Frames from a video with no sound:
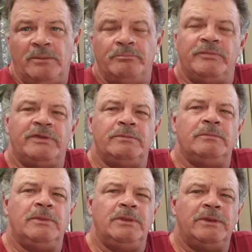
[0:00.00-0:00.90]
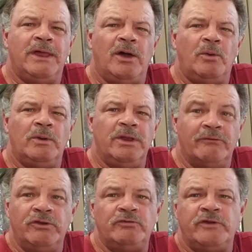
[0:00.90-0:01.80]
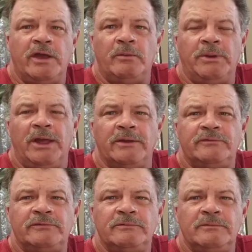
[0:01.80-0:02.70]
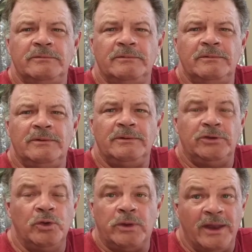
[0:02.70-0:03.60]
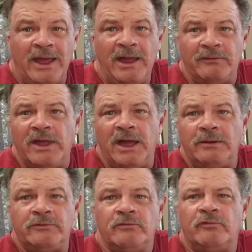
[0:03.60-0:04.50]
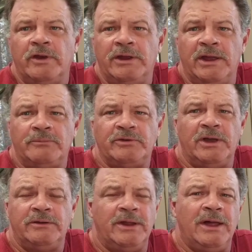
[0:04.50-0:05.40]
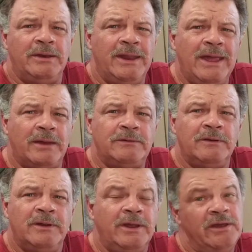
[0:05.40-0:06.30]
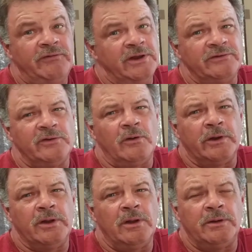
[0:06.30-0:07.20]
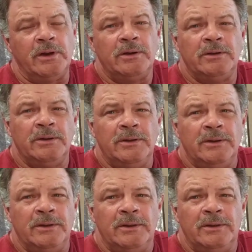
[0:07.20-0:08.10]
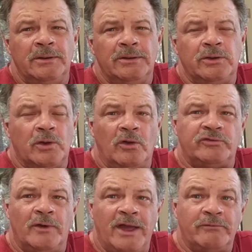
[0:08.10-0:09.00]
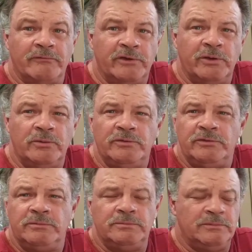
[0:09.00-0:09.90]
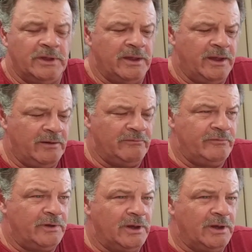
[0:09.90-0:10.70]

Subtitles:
up. Now, if you stay at a place, you can add that to freecampsite.net if it isn't already on there. You can also add reviews. They have